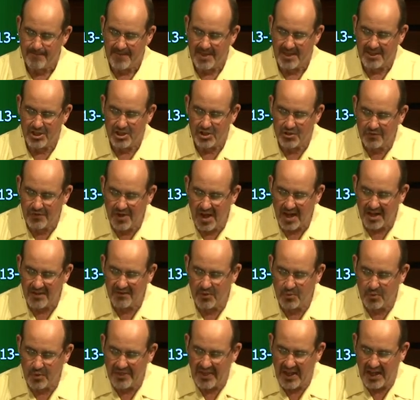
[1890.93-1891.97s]
that you've not
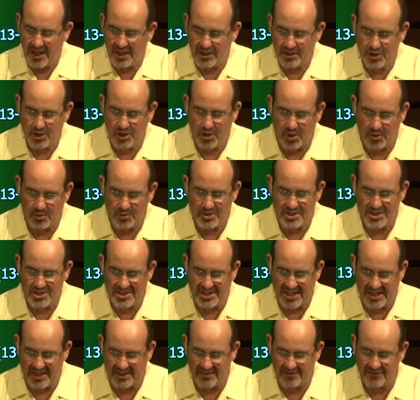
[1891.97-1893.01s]
even withheld your own
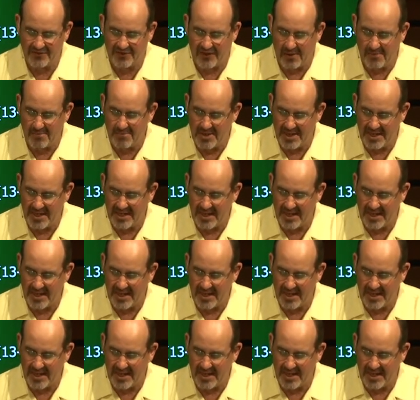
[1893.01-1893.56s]
son from me.